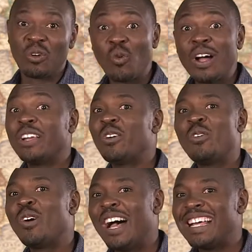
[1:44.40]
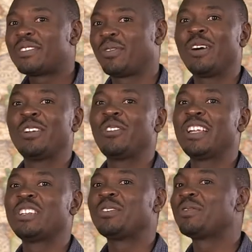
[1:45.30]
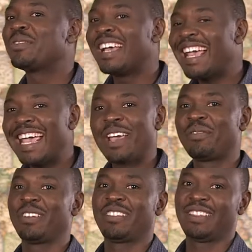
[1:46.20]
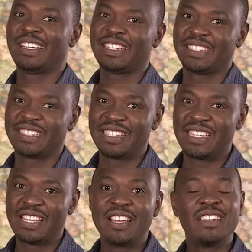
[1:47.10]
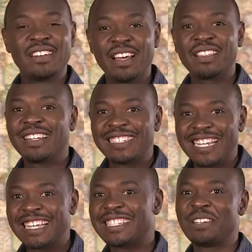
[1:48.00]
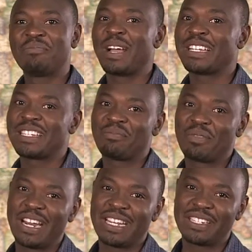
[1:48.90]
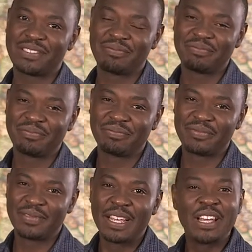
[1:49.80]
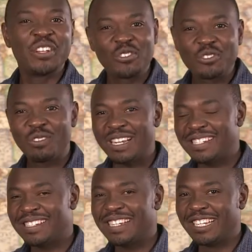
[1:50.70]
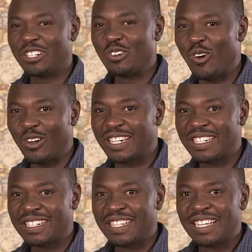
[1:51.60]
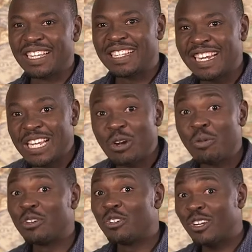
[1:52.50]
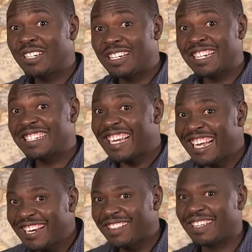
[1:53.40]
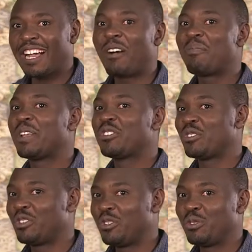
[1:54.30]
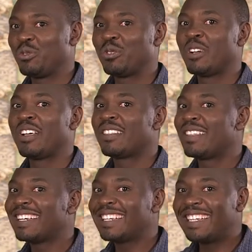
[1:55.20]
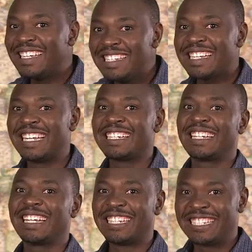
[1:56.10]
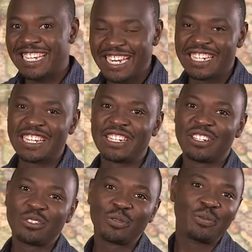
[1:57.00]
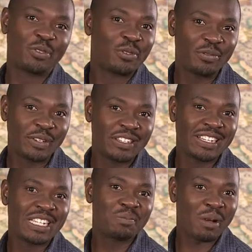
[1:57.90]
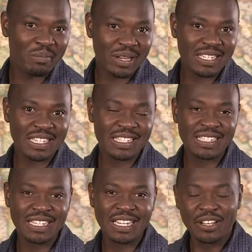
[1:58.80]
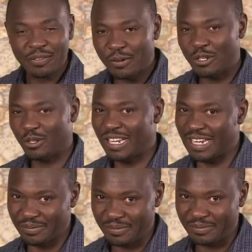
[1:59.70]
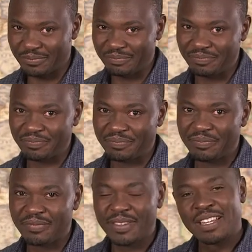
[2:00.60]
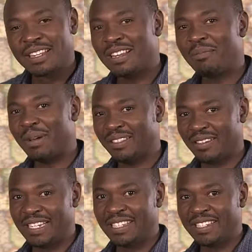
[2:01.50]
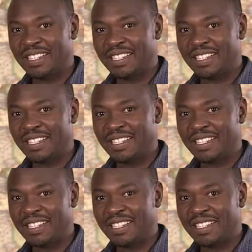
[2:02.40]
one who has foreknowledge of everything. Nothing takes him by surprise. Trust in God that he will not let anything happen to you that isn't intended to fulfill his purposes for your life. Number three,